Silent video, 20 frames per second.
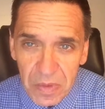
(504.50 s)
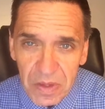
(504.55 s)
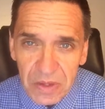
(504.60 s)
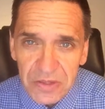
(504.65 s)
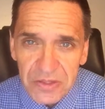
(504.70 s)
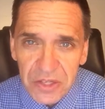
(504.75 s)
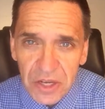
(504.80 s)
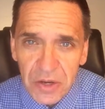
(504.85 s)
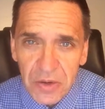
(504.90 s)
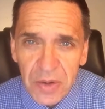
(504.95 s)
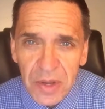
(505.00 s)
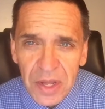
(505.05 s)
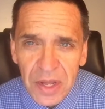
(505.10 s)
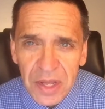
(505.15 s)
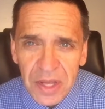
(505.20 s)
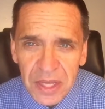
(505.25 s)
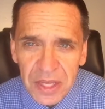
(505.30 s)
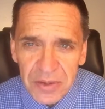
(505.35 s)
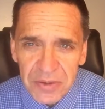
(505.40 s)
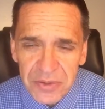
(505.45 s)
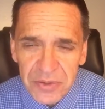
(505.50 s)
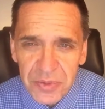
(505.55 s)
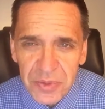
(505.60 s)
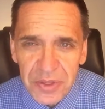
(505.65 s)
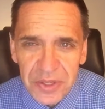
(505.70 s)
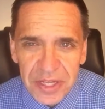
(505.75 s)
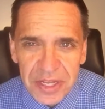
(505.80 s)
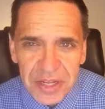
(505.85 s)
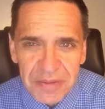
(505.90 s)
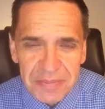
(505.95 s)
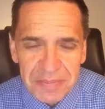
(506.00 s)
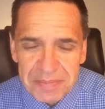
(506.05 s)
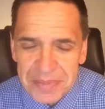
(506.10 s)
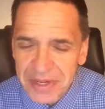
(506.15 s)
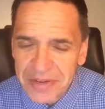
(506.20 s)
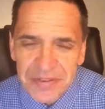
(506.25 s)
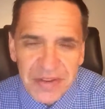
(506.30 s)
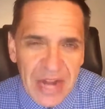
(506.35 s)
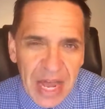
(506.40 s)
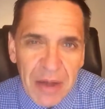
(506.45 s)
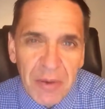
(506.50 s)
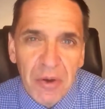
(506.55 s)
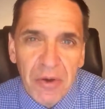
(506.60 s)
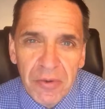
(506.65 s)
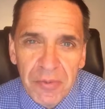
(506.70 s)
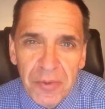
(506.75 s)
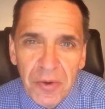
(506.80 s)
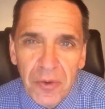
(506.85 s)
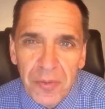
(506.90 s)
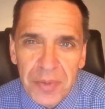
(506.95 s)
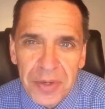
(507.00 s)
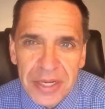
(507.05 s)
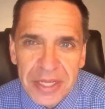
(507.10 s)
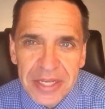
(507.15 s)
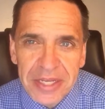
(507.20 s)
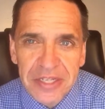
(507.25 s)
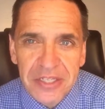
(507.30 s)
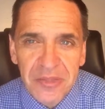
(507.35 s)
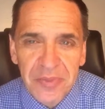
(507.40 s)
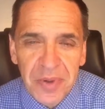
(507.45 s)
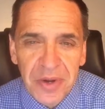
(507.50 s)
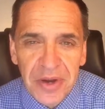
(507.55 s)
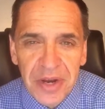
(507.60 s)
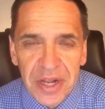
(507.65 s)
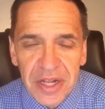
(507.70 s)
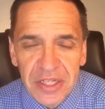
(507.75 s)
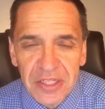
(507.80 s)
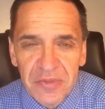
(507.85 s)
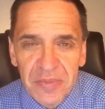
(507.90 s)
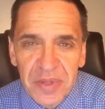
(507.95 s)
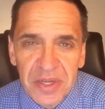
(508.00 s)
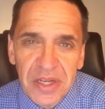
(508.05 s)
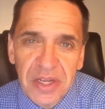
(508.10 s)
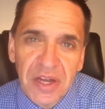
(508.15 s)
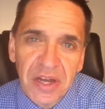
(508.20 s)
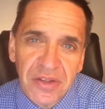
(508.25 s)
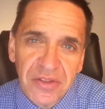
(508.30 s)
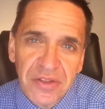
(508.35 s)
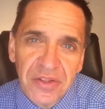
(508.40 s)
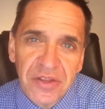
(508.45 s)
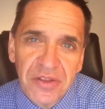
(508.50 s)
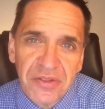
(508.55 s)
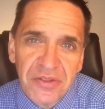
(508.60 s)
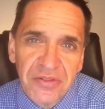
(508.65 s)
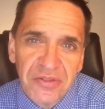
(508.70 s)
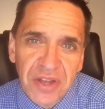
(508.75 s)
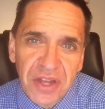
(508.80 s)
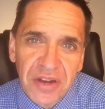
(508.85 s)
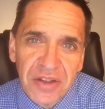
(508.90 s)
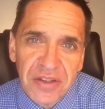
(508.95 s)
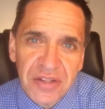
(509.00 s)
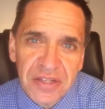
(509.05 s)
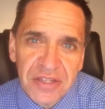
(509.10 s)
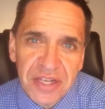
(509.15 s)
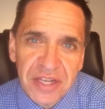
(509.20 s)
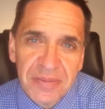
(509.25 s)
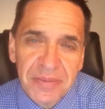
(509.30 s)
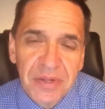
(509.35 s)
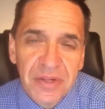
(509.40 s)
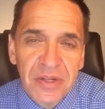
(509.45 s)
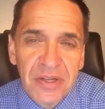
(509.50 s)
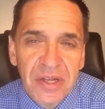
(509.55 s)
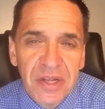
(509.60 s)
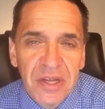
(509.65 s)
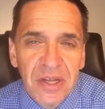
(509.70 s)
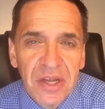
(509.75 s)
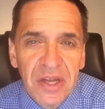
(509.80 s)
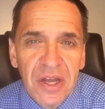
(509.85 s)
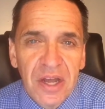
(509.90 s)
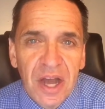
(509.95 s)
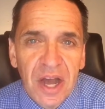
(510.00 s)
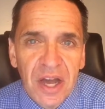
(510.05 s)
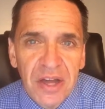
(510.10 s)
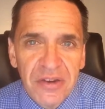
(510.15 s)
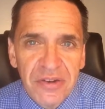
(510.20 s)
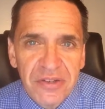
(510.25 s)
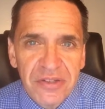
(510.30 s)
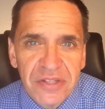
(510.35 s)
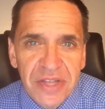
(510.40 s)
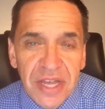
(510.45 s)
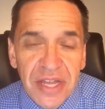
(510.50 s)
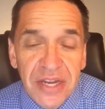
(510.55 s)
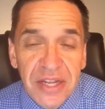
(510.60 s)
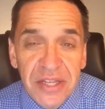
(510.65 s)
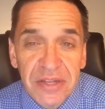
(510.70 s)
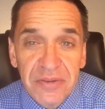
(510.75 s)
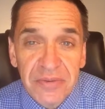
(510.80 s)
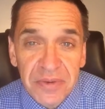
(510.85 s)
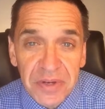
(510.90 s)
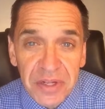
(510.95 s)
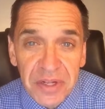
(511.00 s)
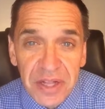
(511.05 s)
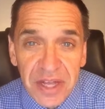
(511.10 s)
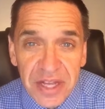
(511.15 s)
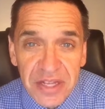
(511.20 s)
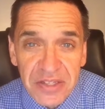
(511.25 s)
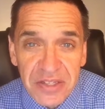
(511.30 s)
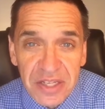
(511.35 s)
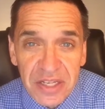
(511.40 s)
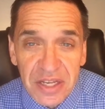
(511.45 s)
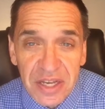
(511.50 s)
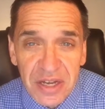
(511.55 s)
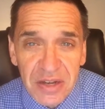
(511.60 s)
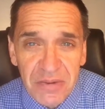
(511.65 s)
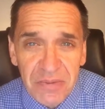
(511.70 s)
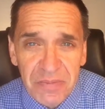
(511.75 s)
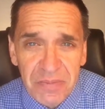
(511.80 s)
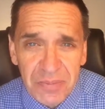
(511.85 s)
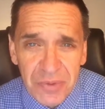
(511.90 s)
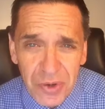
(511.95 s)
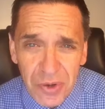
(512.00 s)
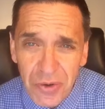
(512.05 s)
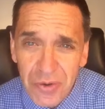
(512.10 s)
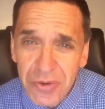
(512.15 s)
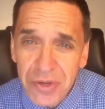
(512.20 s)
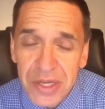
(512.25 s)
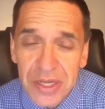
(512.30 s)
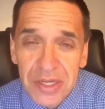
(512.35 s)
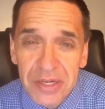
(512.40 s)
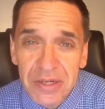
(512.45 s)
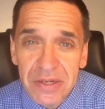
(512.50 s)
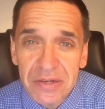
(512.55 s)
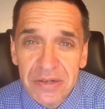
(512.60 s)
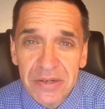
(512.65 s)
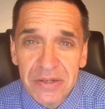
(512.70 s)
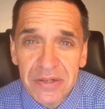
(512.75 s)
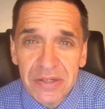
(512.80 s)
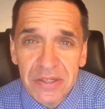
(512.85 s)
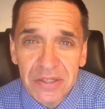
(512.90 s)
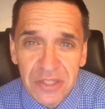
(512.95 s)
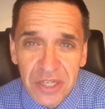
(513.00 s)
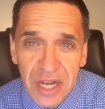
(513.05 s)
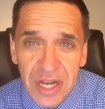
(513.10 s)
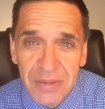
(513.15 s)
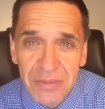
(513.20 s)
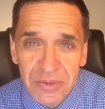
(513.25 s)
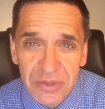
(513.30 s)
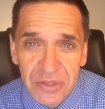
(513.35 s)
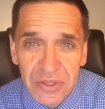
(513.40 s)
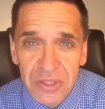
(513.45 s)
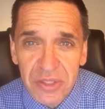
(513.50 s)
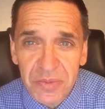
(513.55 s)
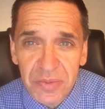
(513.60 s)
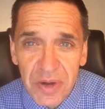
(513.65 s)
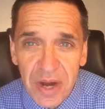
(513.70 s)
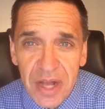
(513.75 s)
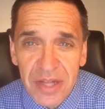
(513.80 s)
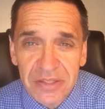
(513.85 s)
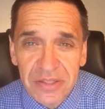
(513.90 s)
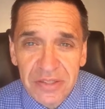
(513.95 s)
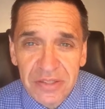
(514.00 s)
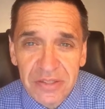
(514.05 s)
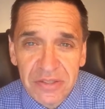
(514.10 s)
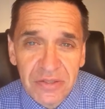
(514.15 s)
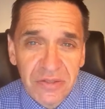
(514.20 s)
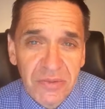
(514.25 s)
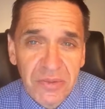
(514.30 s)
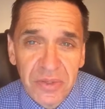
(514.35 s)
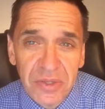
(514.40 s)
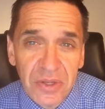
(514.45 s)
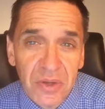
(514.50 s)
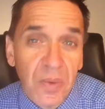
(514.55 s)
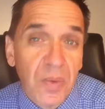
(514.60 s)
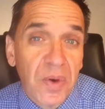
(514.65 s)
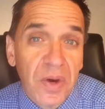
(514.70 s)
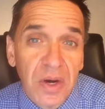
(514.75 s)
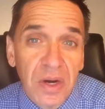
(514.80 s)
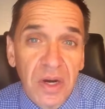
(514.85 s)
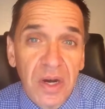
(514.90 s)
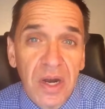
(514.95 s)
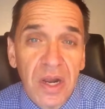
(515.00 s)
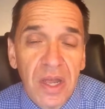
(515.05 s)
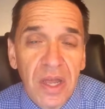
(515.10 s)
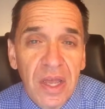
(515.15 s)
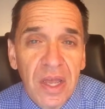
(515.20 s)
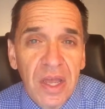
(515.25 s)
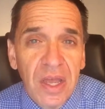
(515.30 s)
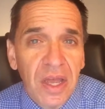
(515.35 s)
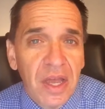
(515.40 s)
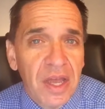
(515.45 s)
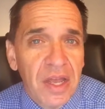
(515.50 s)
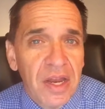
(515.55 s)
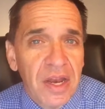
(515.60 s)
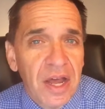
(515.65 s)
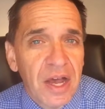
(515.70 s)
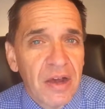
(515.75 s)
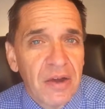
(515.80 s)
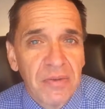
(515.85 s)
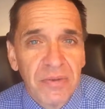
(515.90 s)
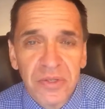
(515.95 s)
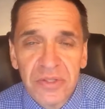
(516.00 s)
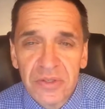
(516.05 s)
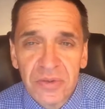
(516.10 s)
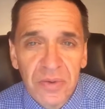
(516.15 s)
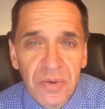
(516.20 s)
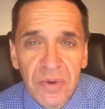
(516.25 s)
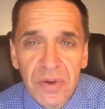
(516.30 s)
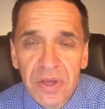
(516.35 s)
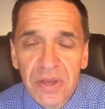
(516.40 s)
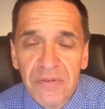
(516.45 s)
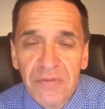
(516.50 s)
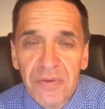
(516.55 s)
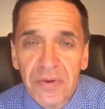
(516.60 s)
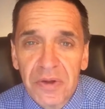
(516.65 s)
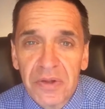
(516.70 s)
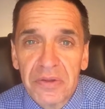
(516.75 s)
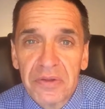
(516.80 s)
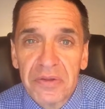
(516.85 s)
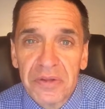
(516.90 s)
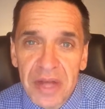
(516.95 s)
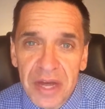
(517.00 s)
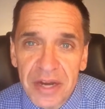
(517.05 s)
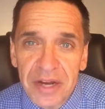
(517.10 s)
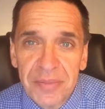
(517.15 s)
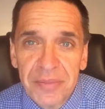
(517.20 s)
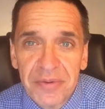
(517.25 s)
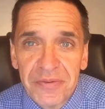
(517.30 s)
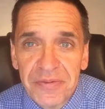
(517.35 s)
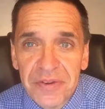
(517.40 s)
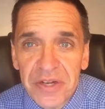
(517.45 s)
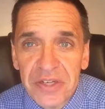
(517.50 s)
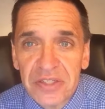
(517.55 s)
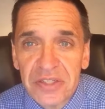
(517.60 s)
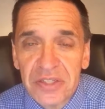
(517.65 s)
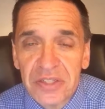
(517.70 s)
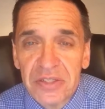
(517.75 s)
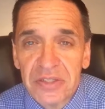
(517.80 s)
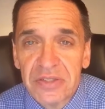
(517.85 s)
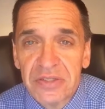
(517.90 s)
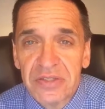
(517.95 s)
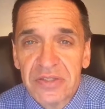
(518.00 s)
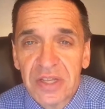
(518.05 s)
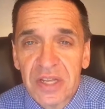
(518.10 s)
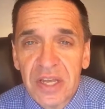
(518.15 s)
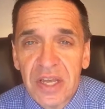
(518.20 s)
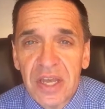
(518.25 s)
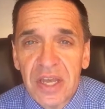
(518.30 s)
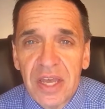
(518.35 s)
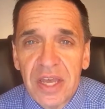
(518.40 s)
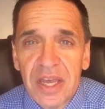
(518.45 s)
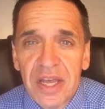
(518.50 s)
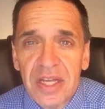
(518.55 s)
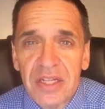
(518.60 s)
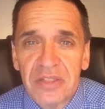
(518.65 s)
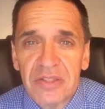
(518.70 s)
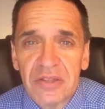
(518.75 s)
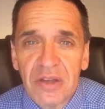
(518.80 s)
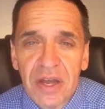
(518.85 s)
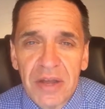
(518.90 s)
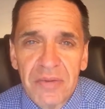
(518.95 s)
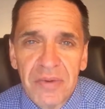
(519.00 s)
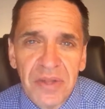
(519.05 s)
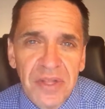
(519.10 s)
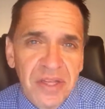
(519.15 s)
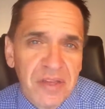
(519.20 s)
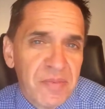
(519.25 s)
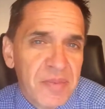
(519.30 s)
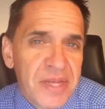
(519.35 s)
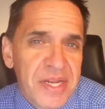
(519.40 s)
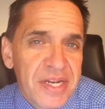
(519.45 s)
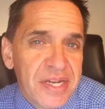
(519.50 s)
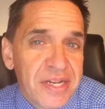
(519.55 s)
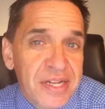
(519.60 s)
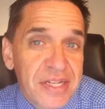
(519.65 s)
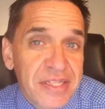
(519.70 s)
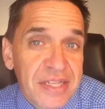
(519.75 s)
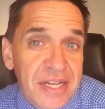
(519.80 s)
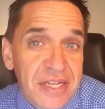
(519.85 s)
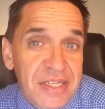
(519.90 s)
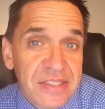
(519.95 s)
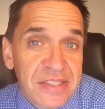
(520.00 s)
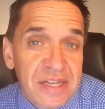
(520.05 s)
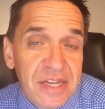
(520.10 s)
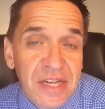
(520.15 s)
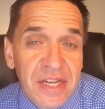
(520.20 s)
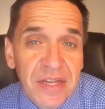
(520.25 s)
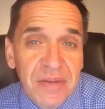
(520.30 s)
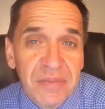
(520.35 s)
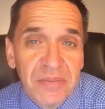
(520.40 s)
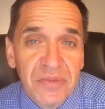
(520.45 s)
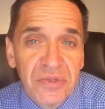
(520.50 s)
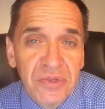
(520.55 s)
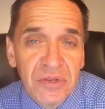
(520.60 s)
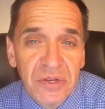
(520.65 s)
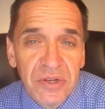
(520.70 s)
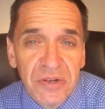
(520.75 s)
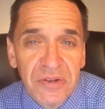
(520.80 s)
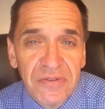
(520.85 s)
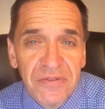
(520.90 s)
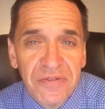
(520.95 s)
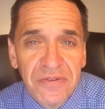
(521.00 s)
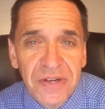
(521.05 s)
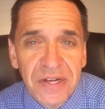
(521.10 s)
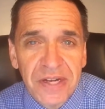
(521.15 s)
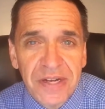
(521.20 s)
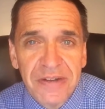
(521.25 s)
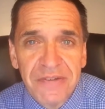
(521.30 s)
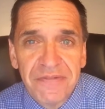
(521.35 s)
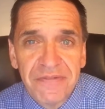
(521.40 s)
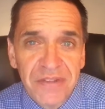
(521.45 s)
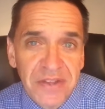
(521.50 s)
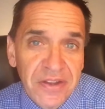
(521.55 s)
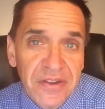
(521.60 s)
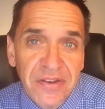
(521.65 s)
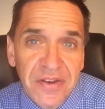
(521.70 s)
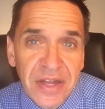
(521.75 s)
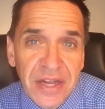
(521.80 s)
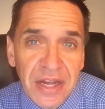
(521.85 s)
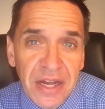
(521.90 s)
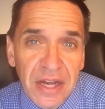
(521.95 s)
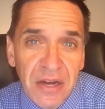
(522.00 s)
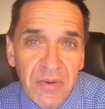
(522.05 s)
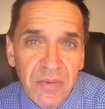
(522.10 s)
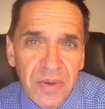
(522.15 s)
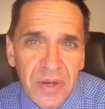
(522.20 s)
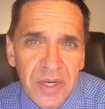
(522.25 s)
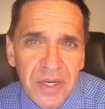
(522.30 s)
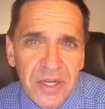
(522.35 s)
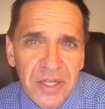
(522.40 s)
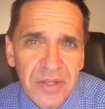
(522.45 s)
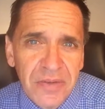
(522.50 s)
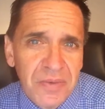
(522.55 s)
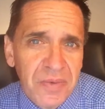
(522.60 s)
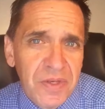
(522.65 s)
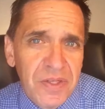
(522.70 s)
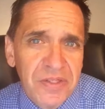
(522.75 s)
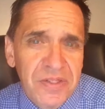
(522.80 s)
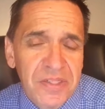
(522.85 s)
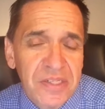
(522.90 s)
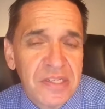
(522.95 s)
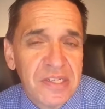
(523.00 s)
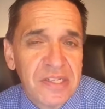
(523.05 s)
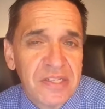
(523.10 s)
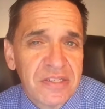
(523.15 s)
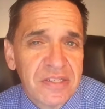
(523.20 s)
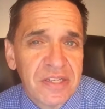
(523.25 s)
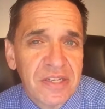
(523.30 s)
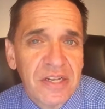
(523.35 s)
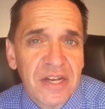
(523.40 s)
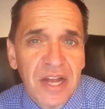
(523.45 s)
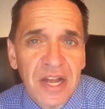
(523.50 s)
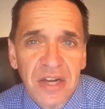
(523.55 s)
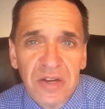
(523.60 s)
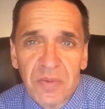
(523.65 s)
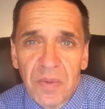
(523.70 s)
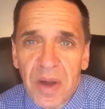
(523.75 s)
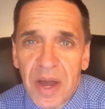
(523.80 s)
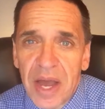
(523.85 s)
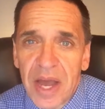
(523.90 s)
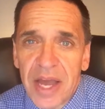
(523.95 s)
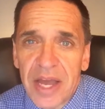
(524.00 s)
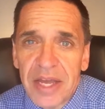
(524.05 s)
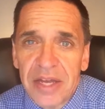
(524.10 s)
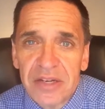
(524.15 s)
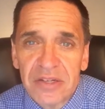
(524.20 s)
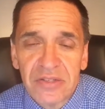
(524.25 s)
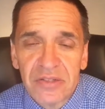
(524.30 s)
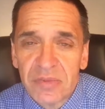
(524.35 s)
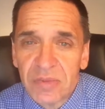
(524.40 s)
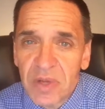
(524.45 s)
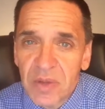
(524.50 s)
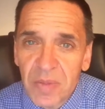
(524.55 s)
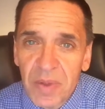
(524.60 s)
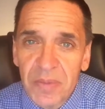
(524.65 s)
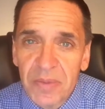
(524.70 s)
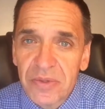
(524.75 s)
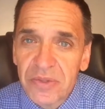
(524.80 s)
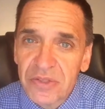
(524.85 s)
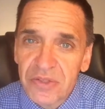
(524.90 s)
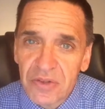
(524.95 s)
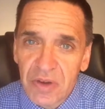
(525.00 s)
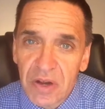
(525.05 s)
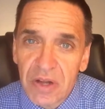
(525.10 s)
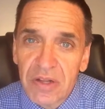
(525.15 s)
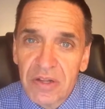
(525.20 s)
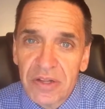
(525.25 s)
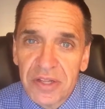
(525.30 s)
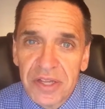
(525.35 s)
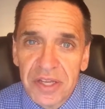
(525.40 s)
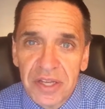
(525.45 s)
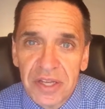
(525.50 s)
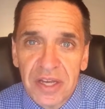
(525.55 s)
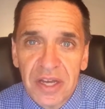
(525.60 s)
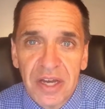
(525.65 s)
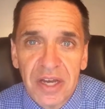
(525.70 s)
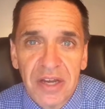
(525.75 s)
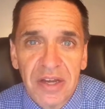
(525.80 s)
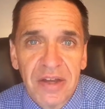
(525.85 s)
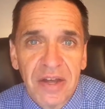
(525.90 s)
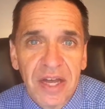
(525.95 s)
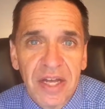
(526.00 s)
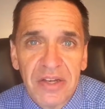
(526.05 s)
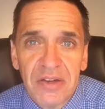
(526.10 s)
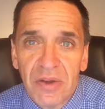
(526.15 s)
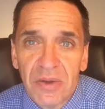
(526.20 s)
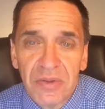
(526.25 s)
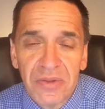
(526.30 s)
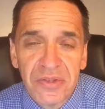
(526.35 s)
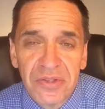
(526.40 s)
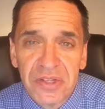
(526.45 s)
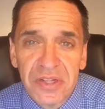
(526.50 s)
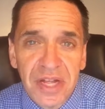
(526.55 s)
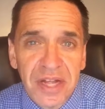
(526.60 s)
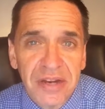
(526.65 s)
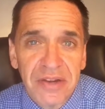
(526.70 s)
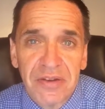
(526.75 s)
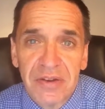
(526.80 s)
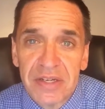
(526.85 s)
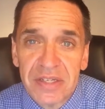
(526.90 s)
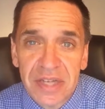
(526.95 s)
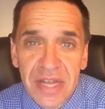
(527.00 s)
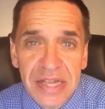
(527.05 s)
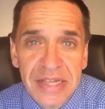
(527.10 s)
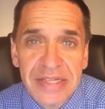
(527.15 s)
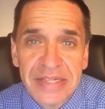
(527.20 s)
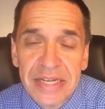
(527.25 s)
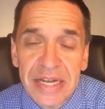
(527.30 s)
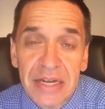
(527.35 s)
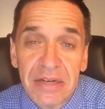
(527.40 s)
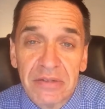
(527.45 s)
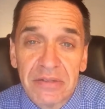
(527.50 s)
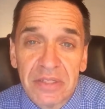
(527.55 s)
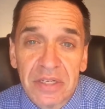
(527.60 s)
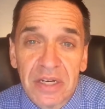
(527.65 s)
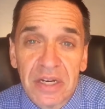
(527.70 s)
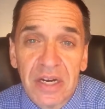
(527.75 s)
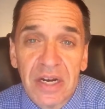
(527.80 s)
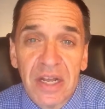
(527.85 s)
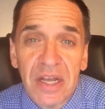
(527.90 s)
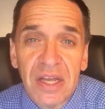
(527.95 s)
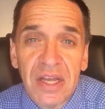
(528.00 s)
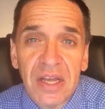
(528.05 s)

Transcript: So it was really a bit of an eye-opening experience being on the other side of the table, understanding and realizing how broken the job search processes really were and how it wasn't working for a lot of professionals. And so I really committed at that time, sort of figuring out what was the disconnect. Why are so many people struggling? I know there's a lot of great talent out there.